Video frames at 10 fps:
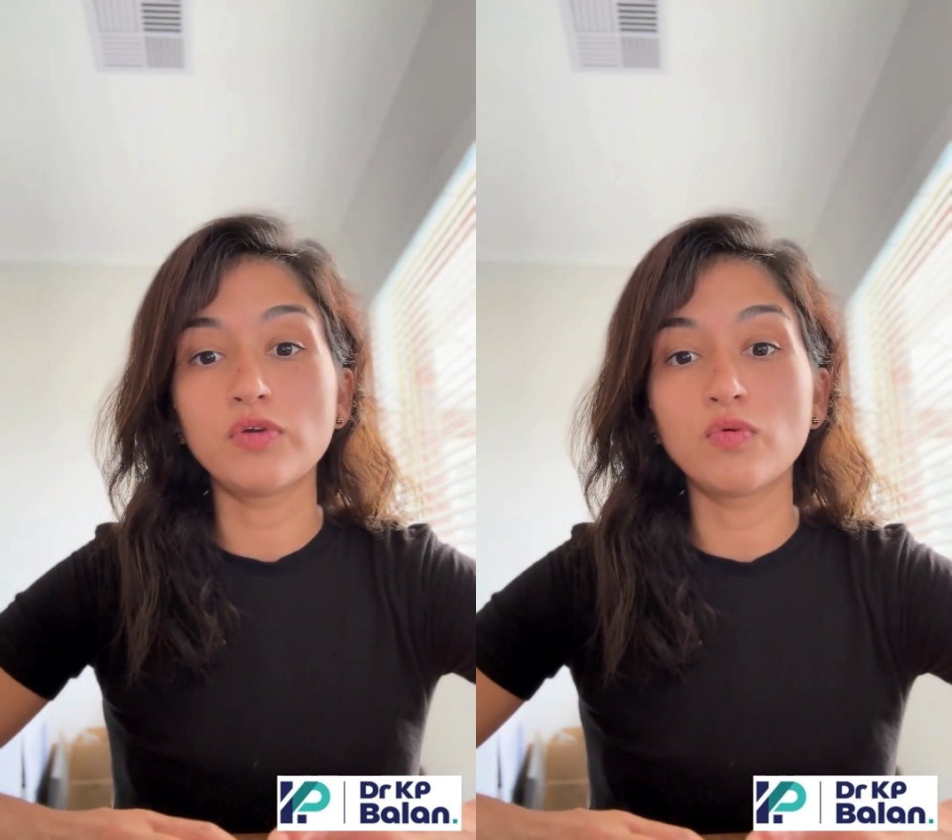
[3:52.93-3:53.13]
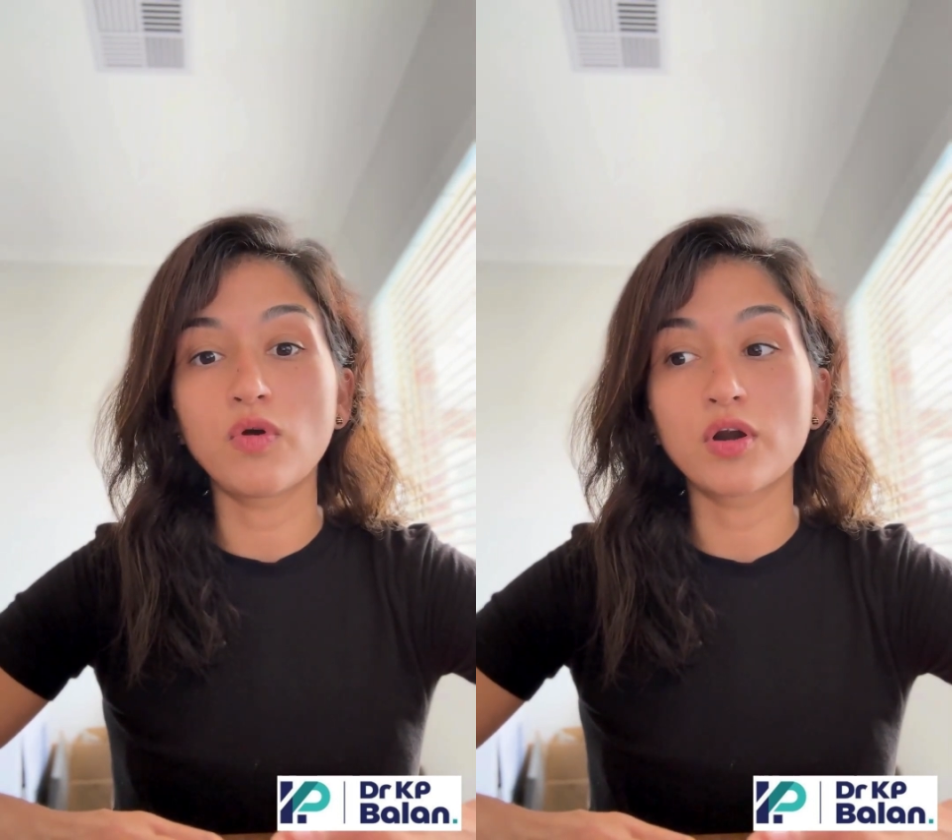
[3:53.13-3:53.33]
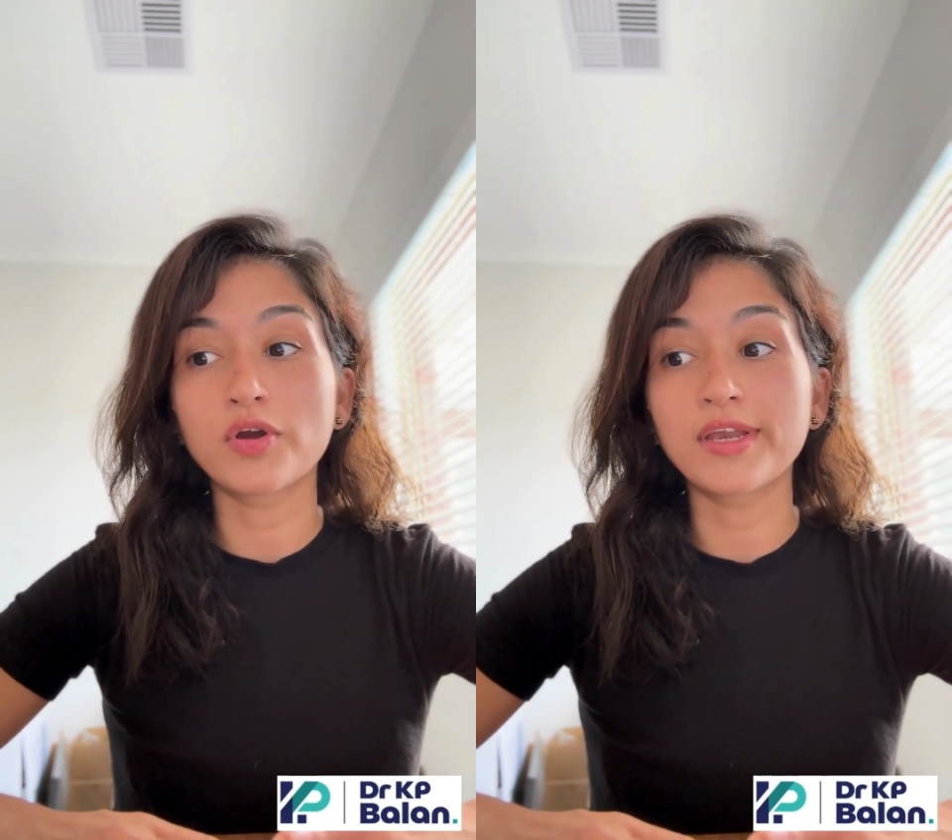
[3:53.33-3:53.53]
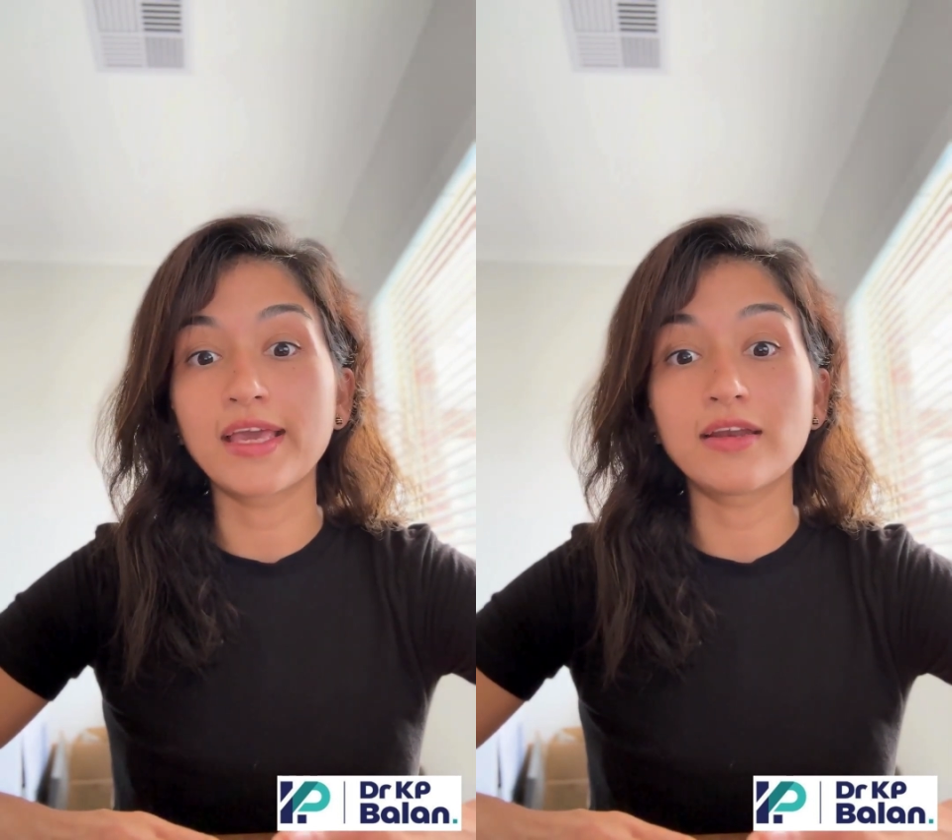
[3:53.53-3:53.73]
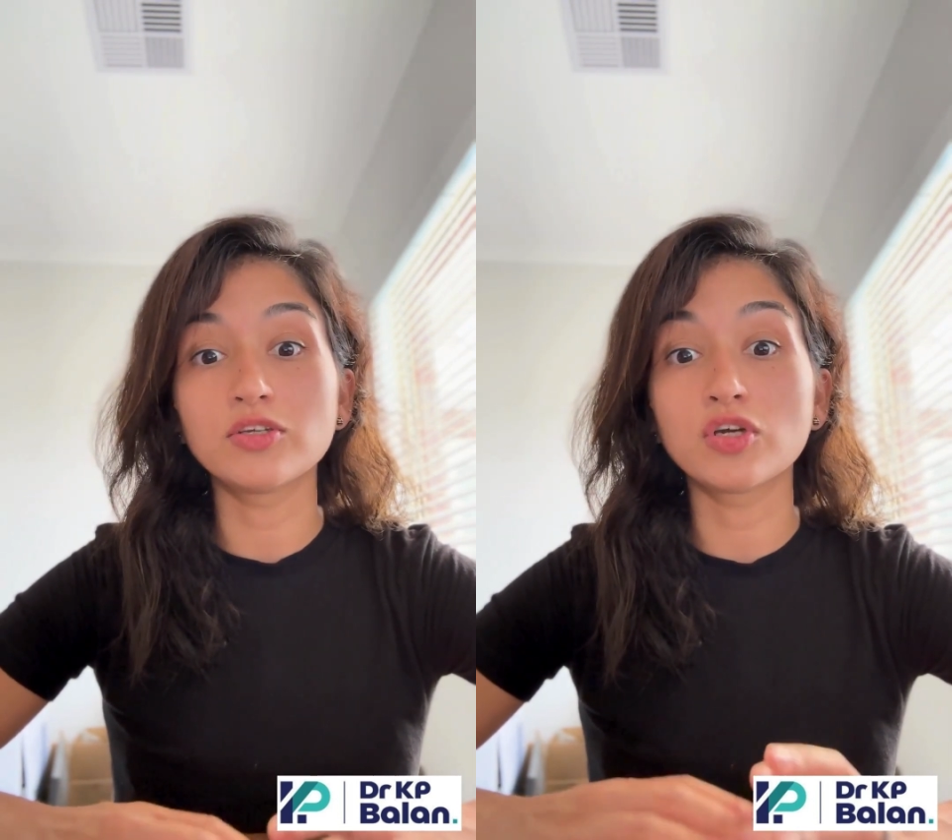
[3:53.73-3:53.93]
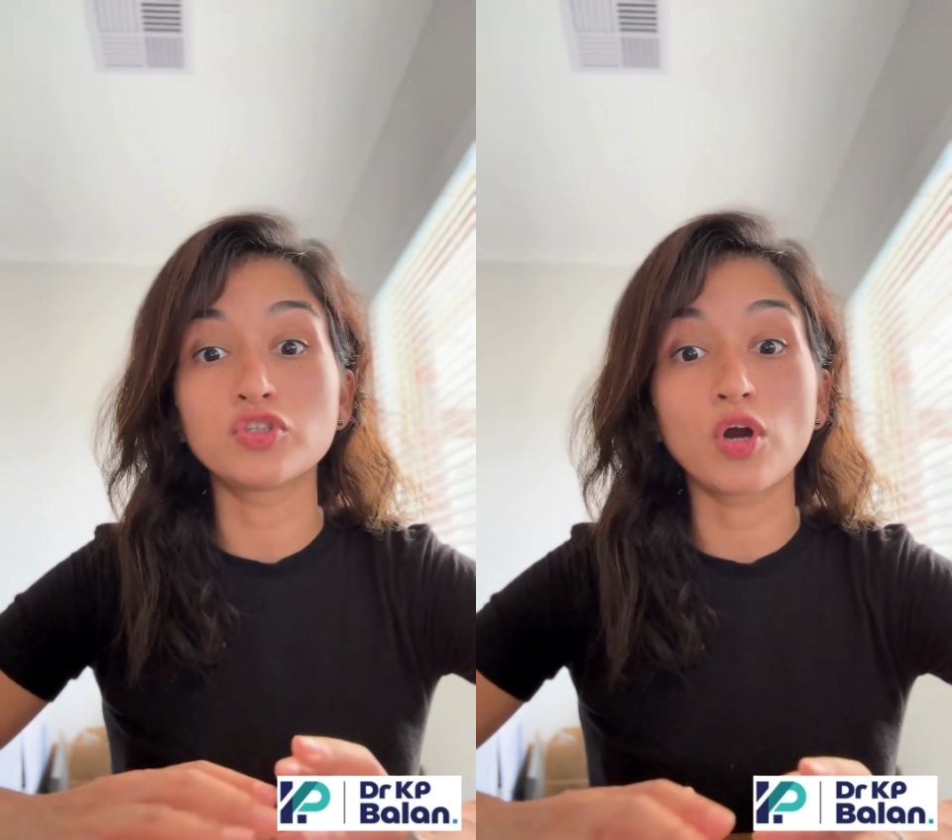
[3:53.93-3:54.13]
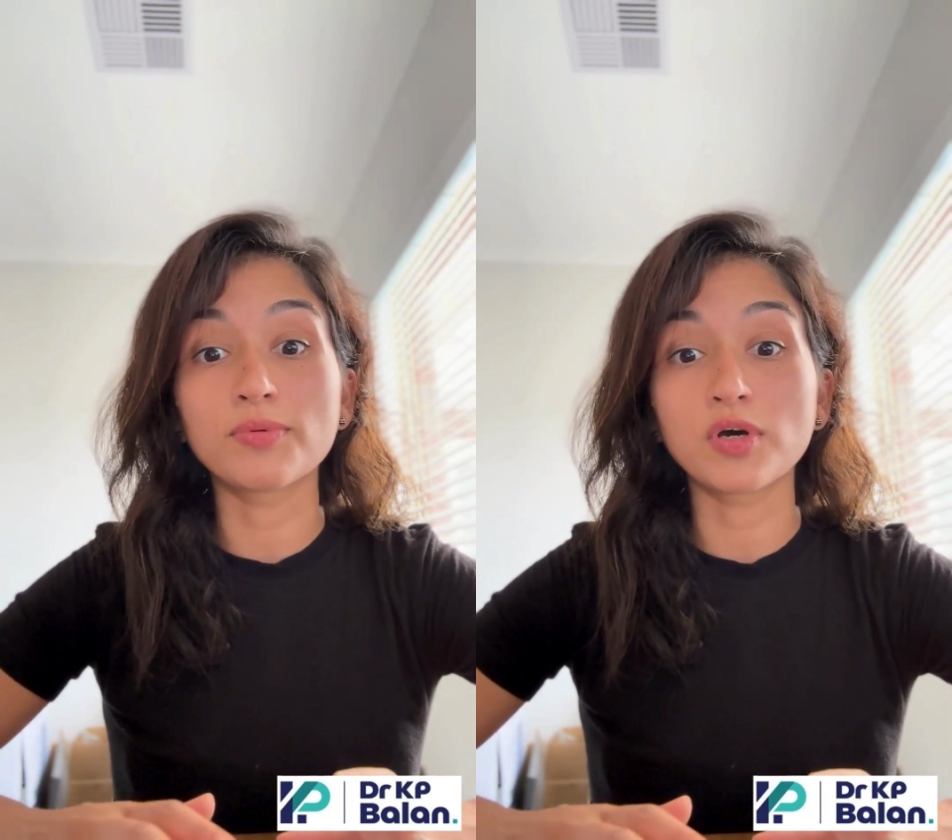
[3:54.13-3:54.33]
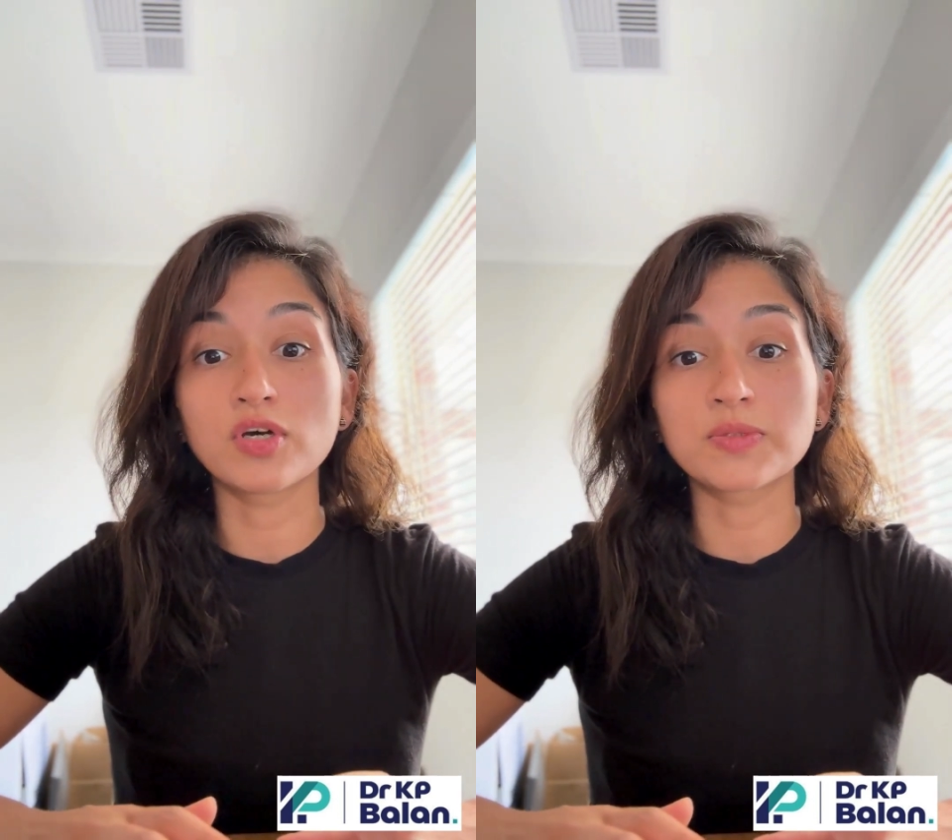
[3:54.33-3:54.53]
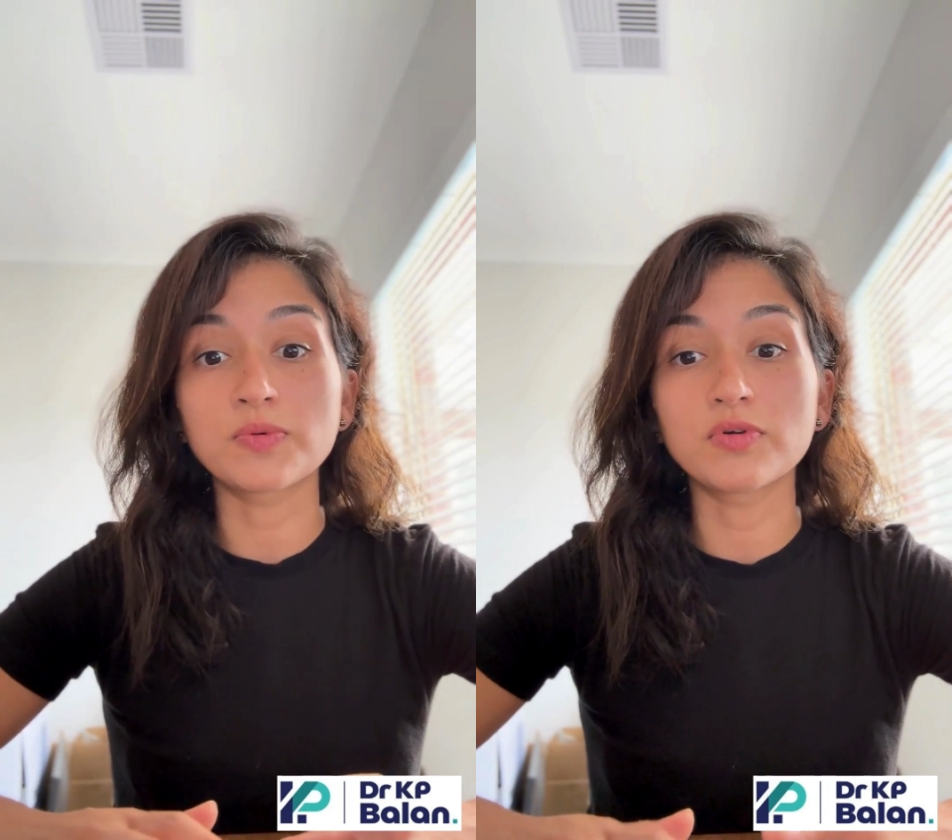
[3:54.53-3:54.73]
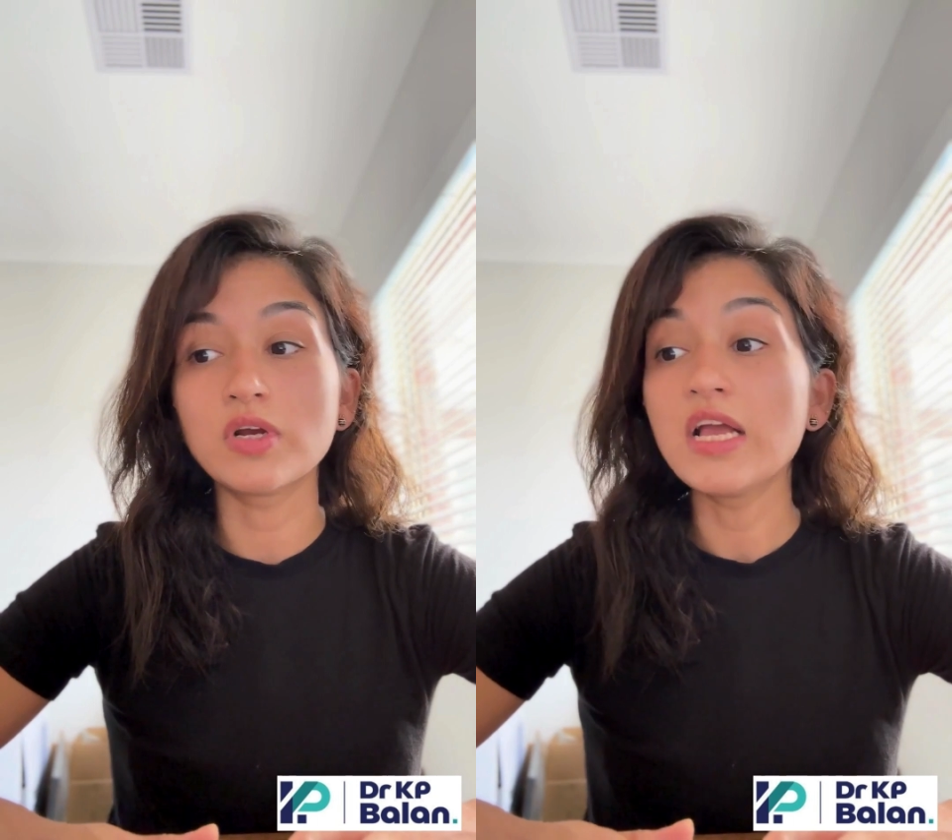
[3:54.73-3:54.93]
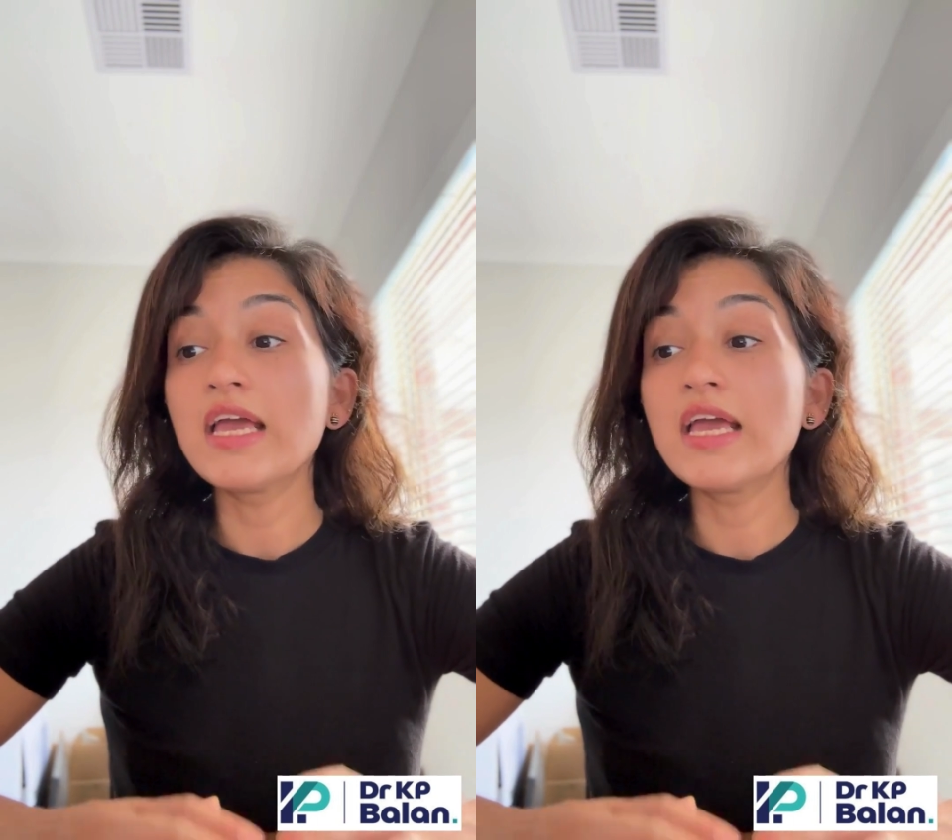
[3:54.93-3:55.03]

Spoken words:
you are going to get a job at the hospital.